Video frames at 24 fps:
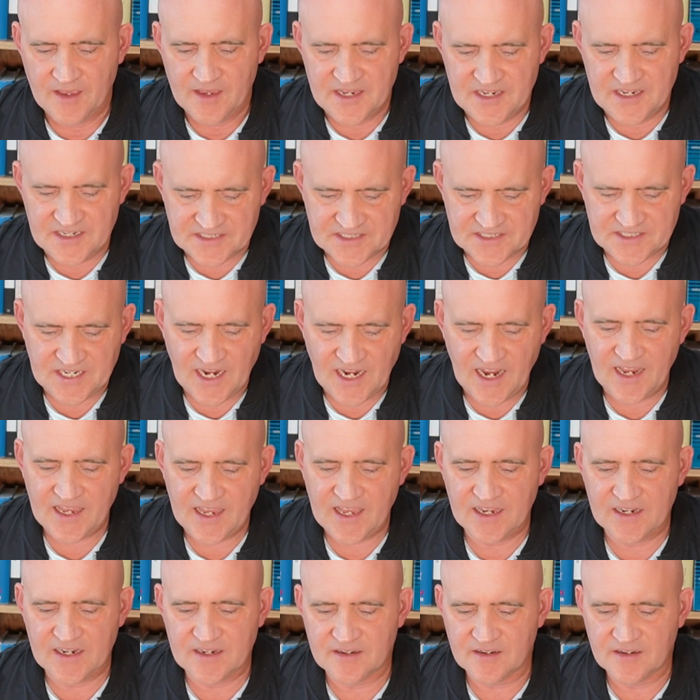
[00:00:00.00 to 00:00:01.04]
He's
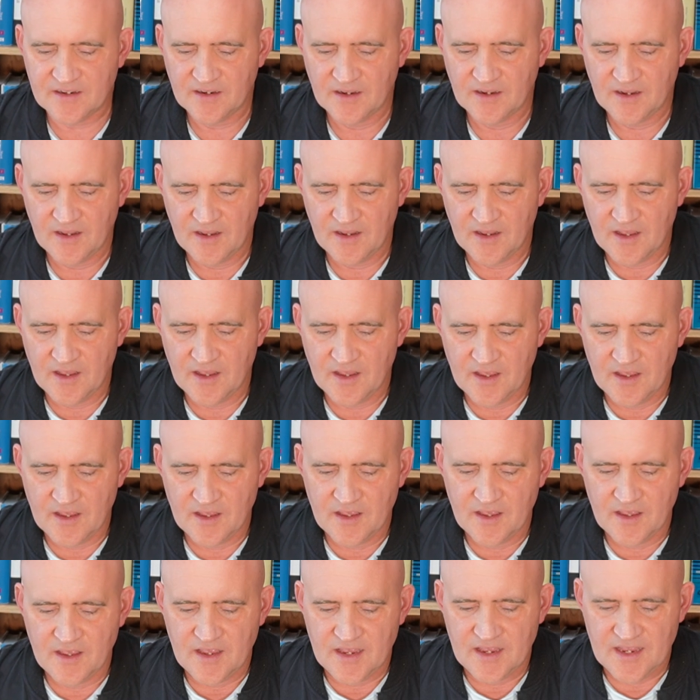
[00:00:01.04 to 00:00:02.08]
taken
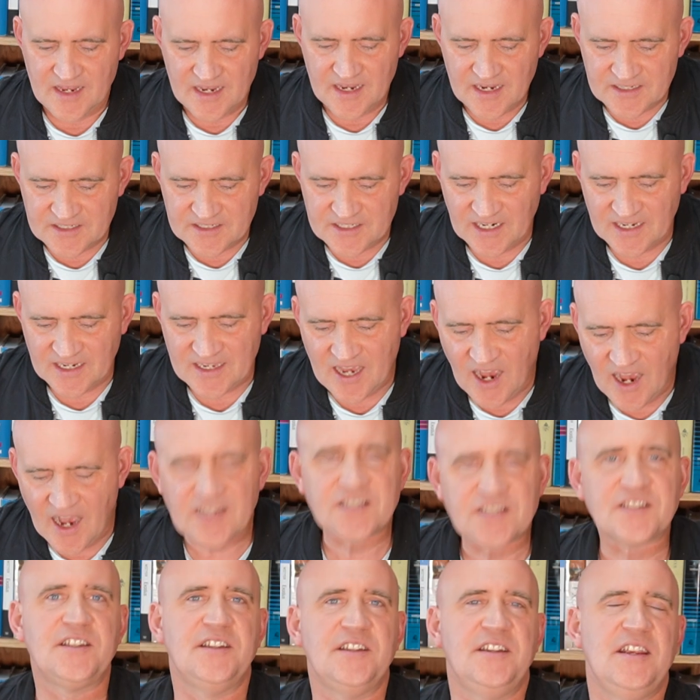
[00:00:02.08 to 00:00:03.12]
into
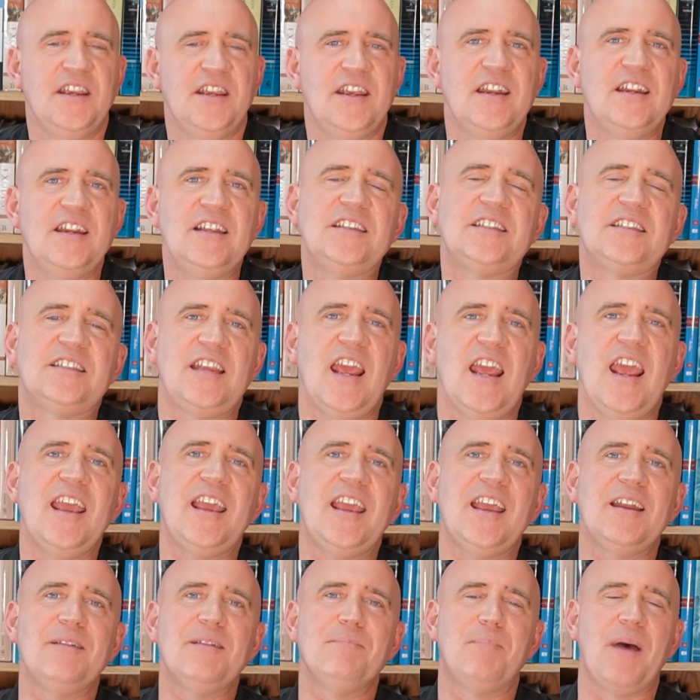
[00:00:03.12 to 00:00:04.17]
custody and he's
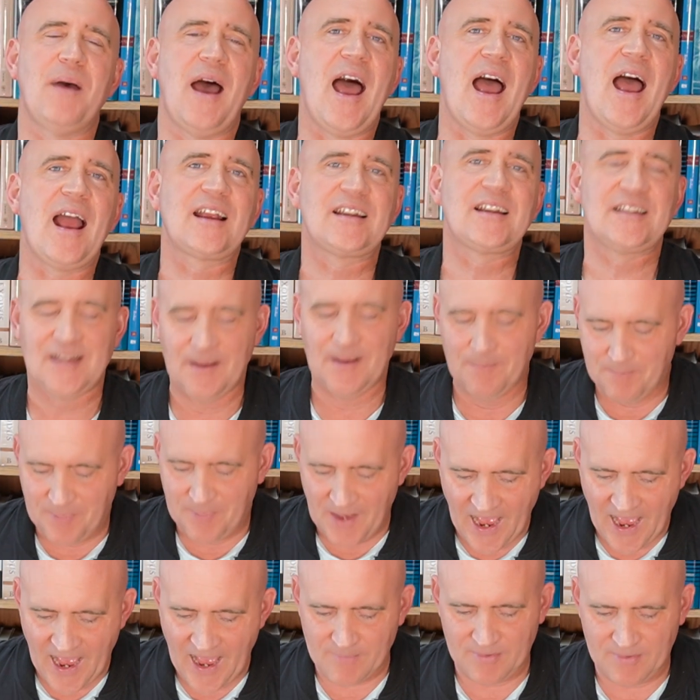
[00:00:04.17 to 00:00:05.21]
taken back to
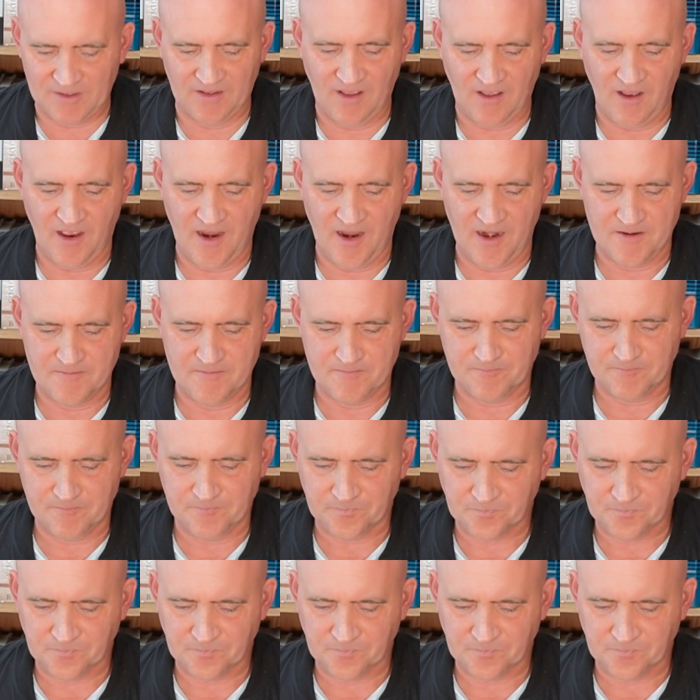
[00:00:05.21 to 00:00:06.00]
Babylon.